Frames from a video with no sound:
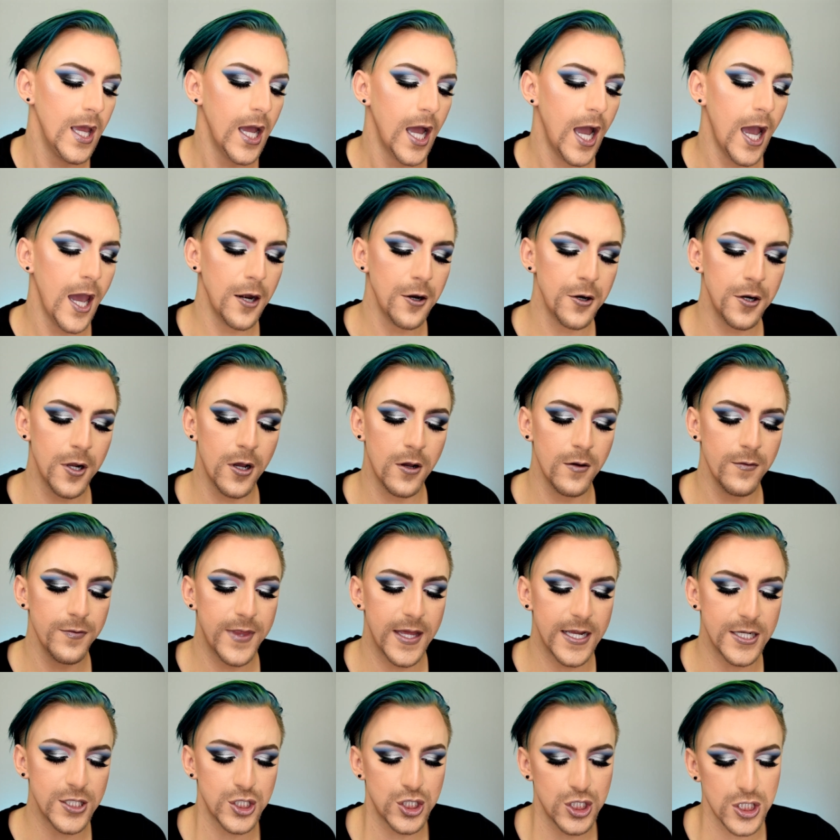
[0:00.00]
I don't know,
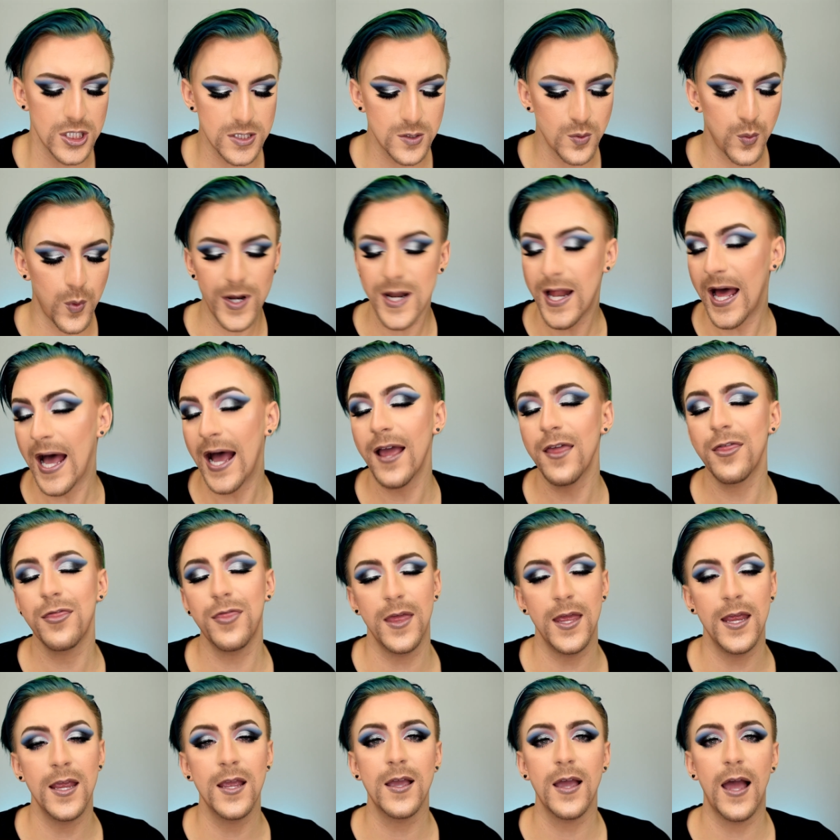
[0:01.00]
that's just what I
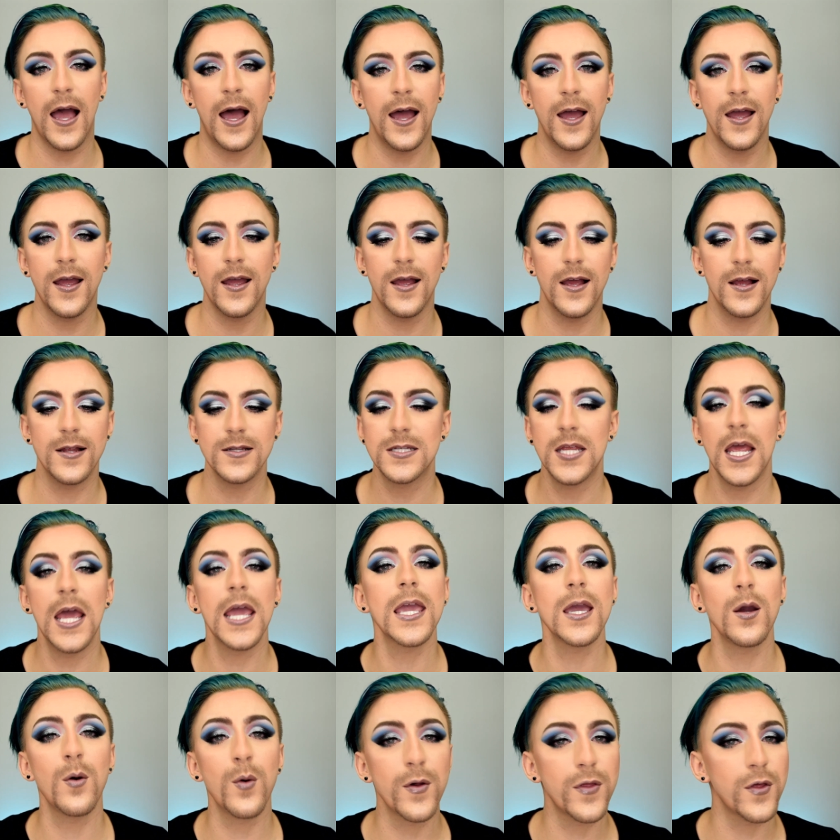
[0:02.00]
think. I
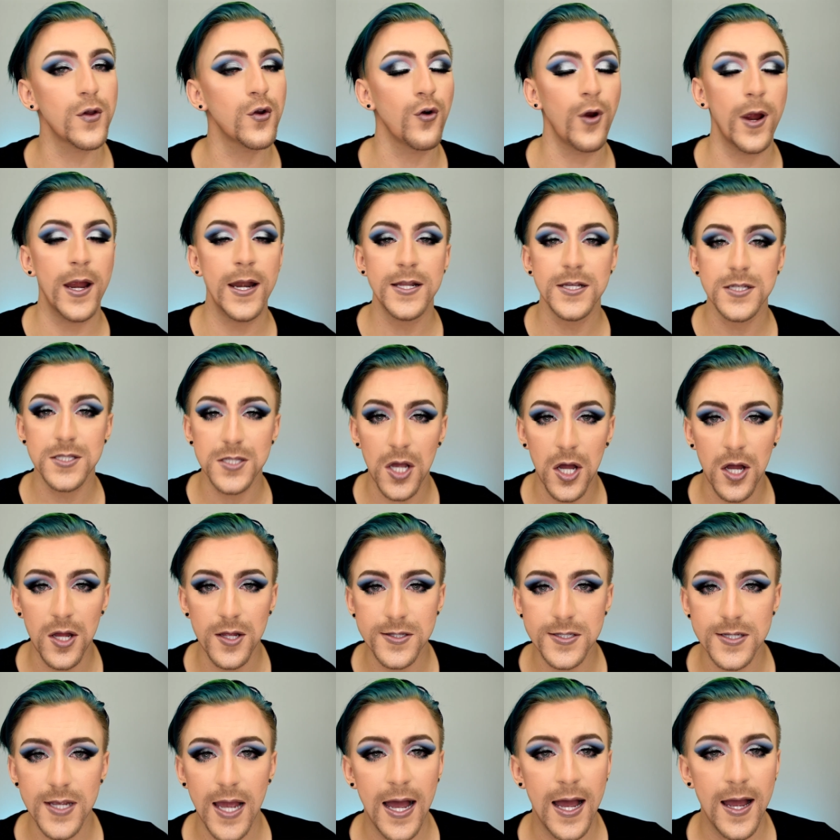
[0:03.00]
take it with a grain of
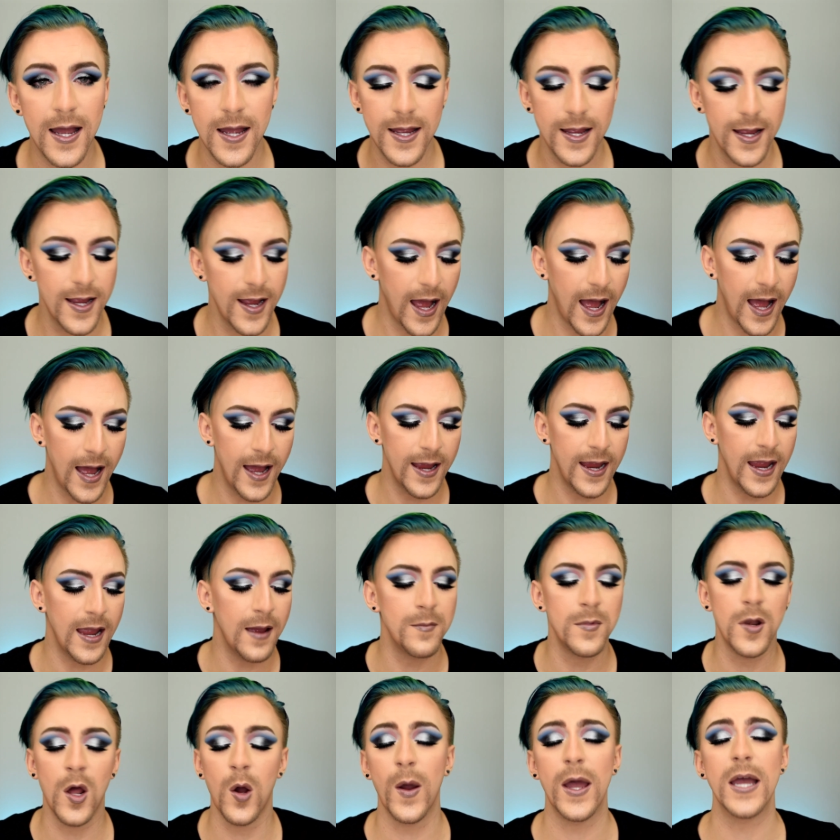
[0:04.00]
salt. I, I
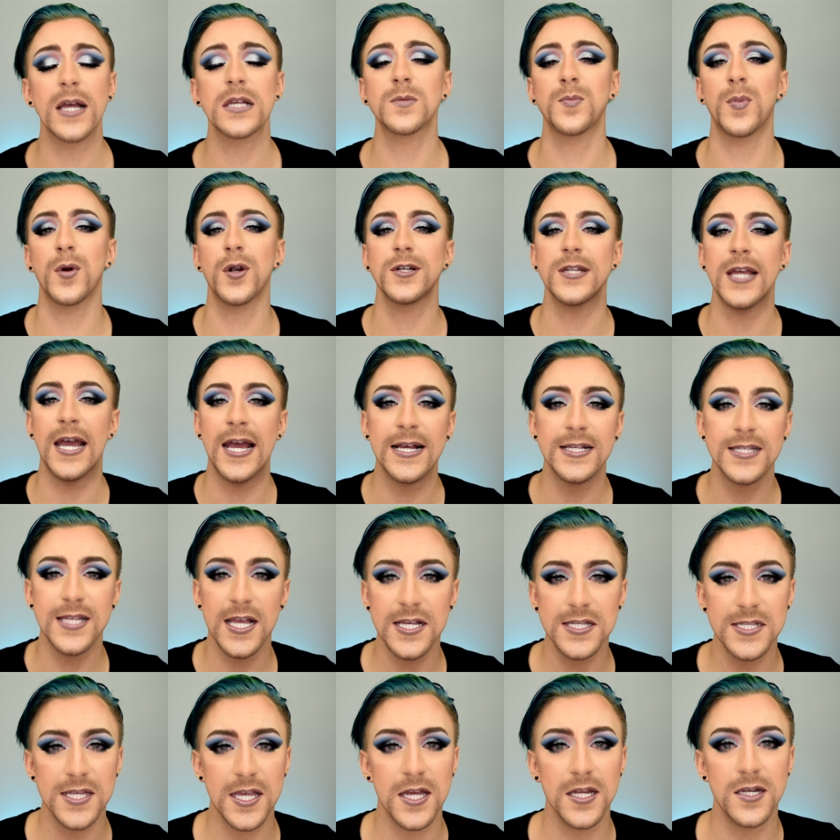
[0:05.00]
am no expert, as
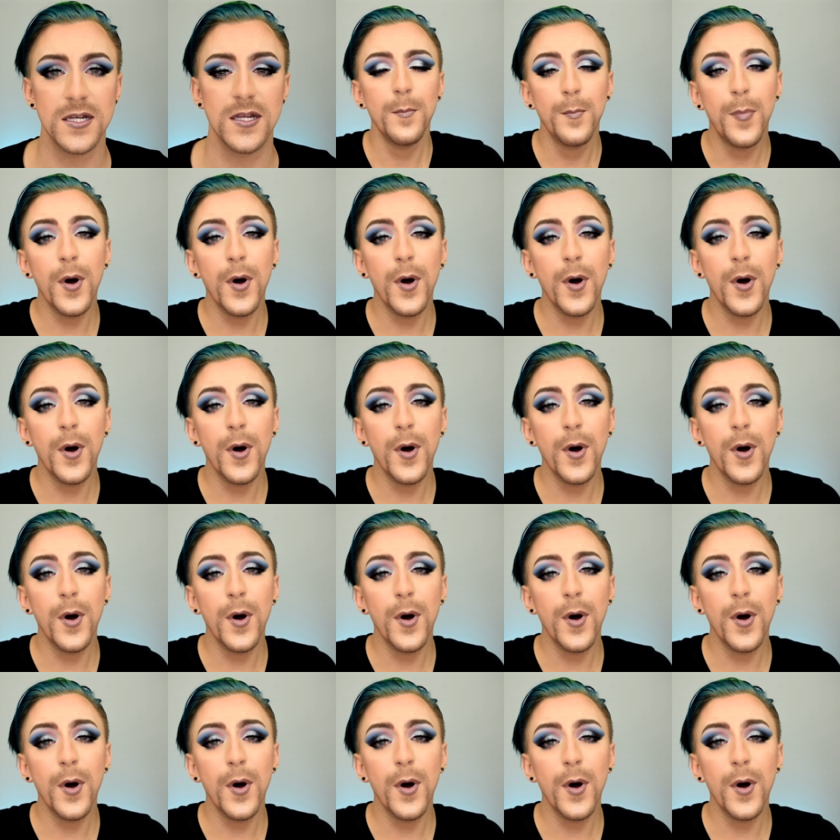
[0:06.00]
I said.